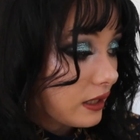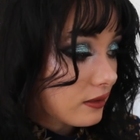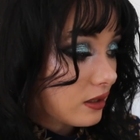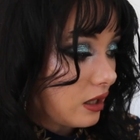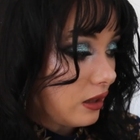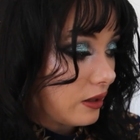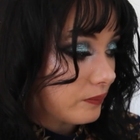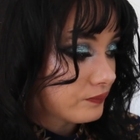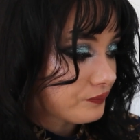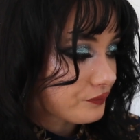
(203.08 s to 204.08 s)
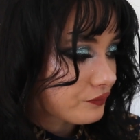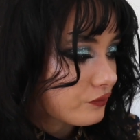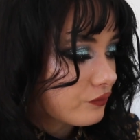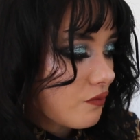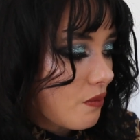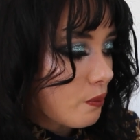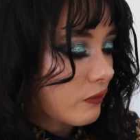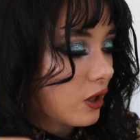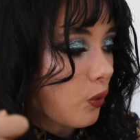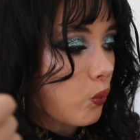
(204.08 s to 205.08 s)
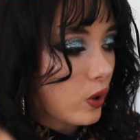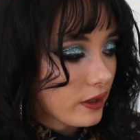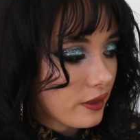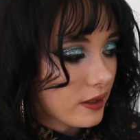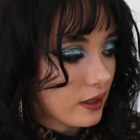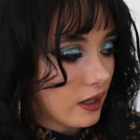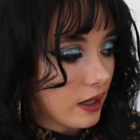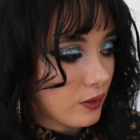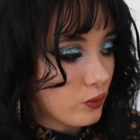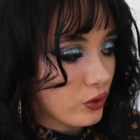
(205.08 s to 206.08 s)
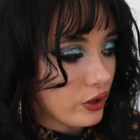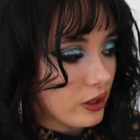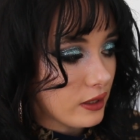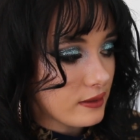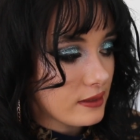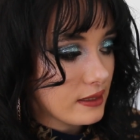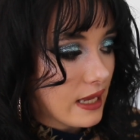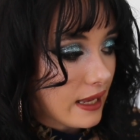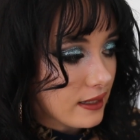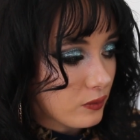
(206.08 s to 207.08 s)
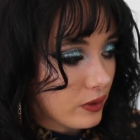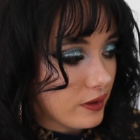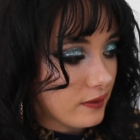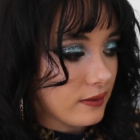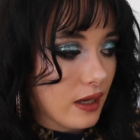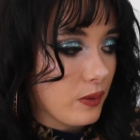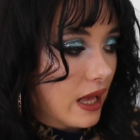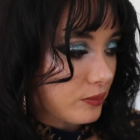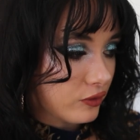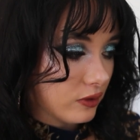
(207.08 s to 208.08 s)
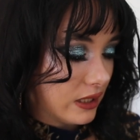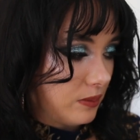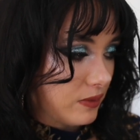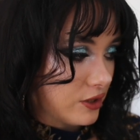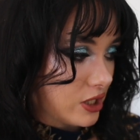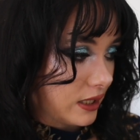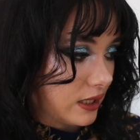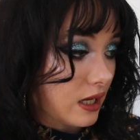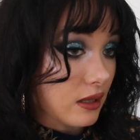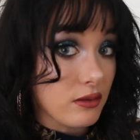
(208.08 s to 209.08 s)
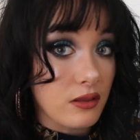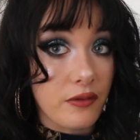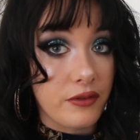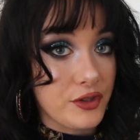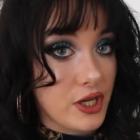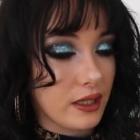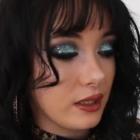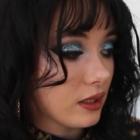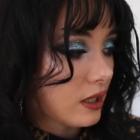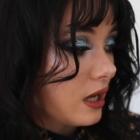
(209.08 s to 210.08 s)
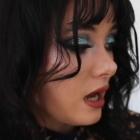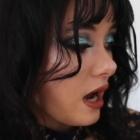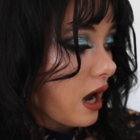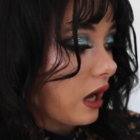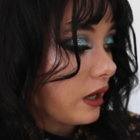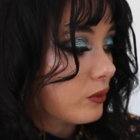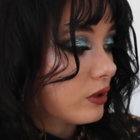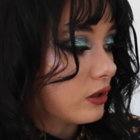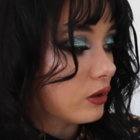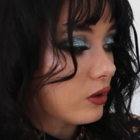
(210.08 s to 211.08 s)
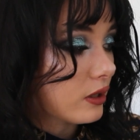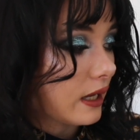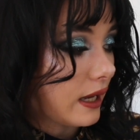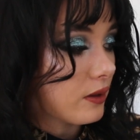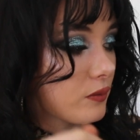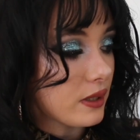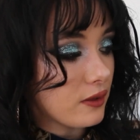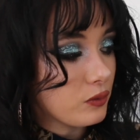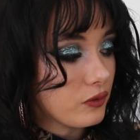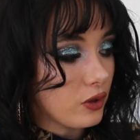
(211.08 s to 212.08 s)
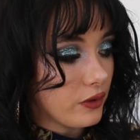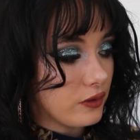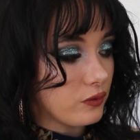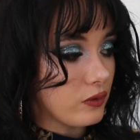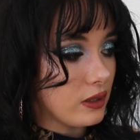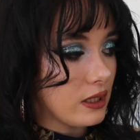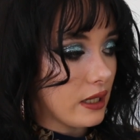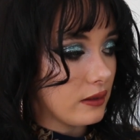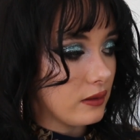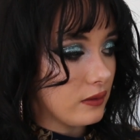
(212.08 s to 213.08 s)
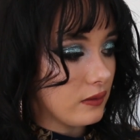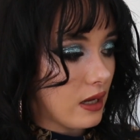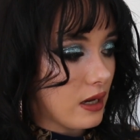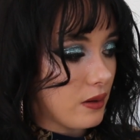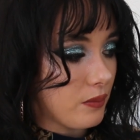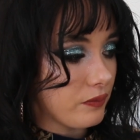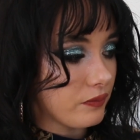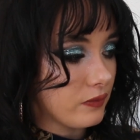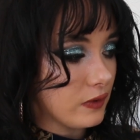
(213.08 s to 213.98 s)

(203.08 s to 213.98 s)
I like the color. What I think I would edit with this is I would absolutely keep that jacket. I love the jacket. I would look at, because we've got this really nice, kind